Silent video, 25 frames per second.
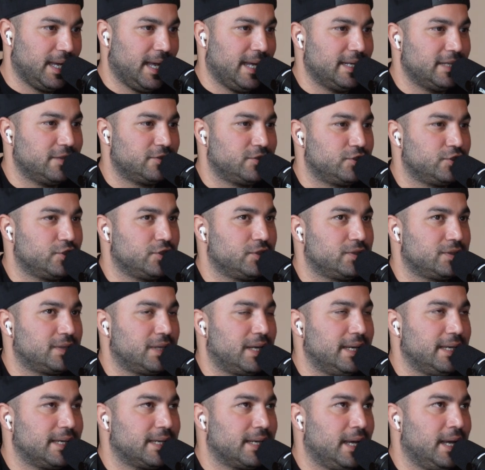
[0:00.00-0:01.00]
And it's just
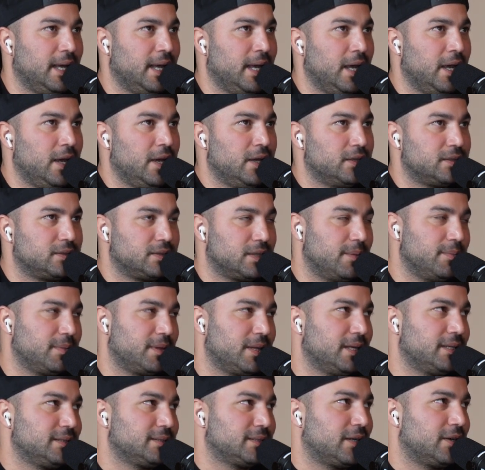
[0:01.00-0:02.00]
like some
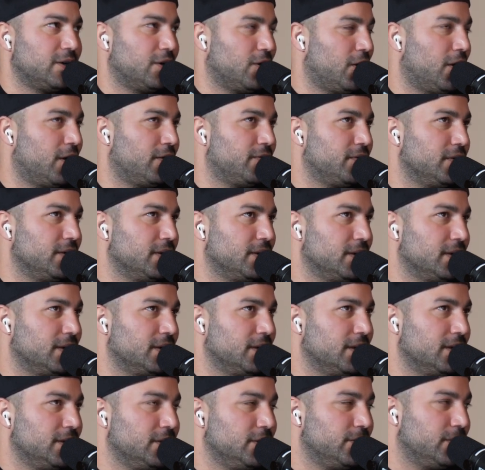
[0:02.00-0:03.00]
things that are
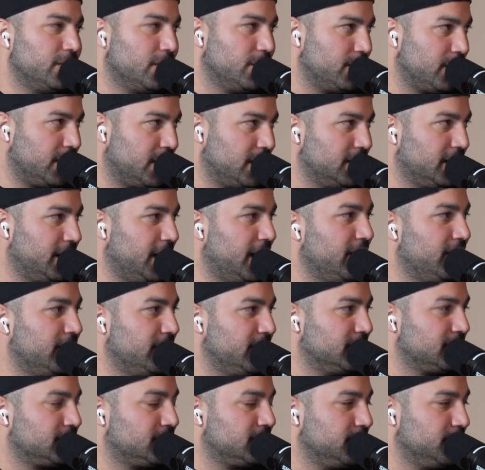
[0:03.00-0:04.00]
often,
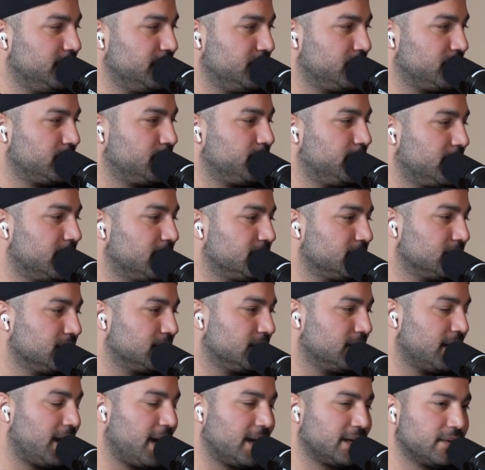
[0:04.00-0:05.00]
hilarious to me just because of
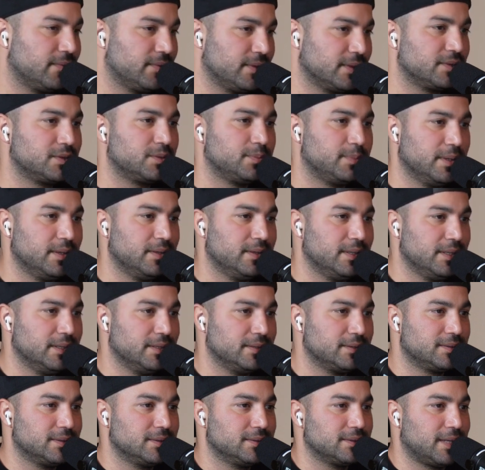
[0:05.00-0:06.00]
the lack of
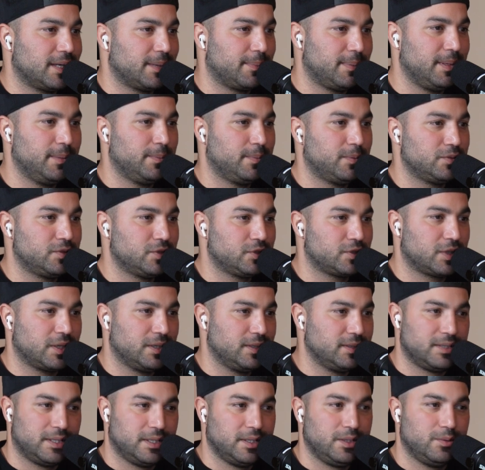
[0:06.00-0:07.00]
experience is like people just
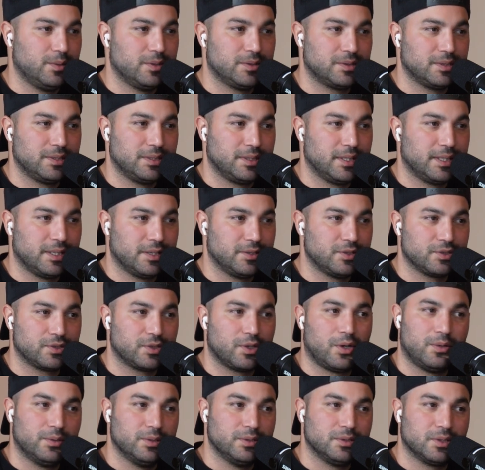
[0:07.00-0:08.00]
continuously think it just
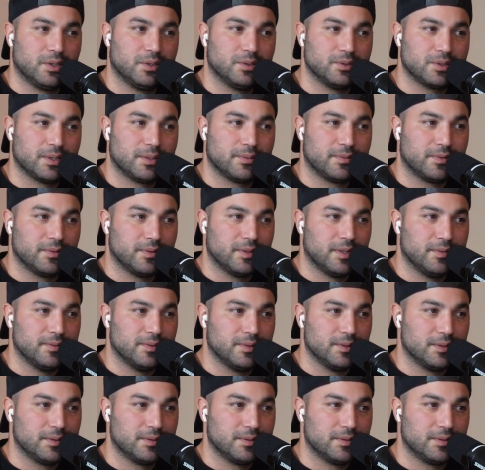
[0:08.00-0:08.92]
always goes up forever,